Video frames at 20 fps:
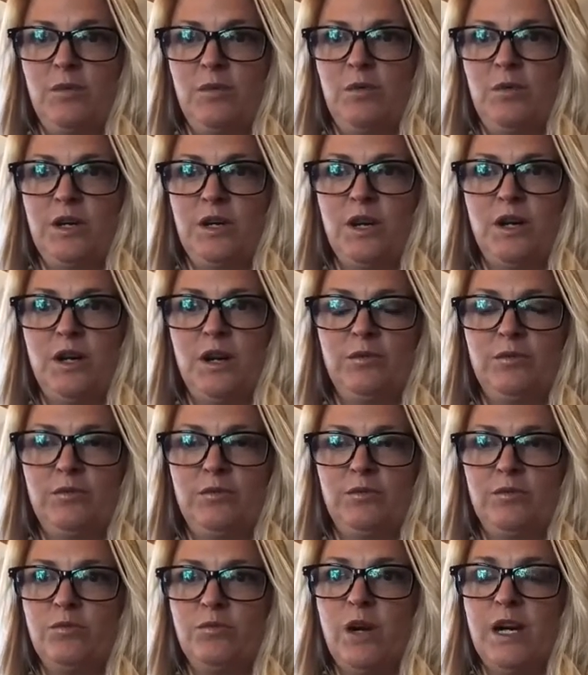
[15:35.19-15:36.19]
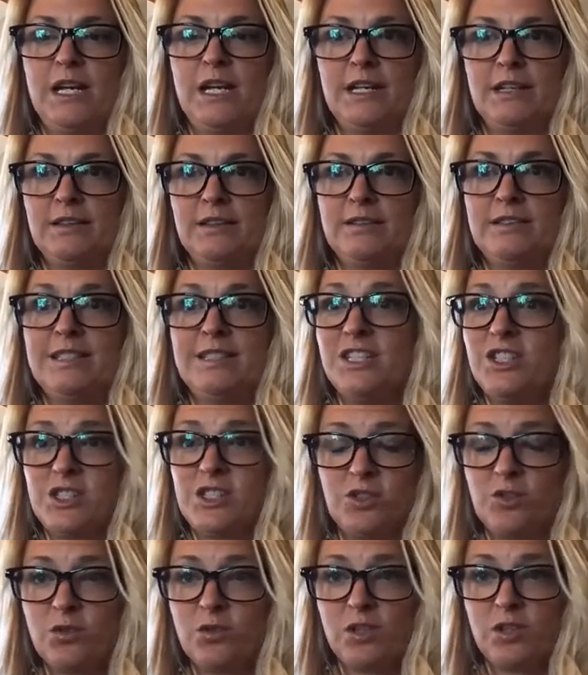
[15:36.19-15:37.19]
we're not running
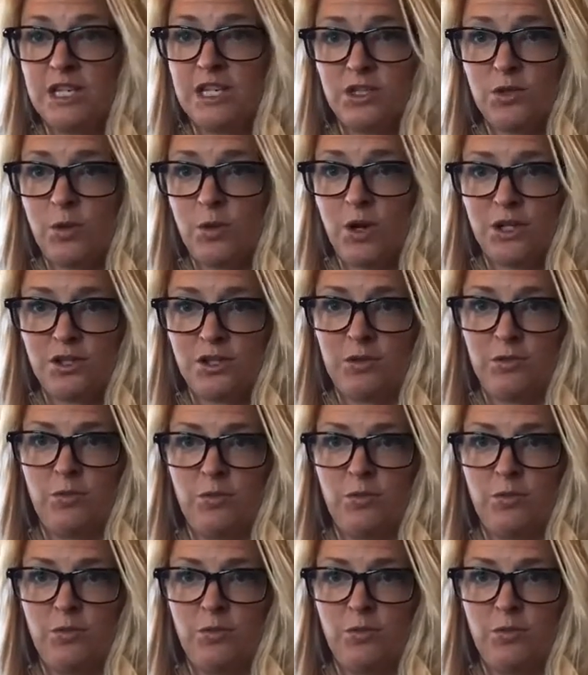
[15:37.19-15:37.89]
dishes through the dishwasher.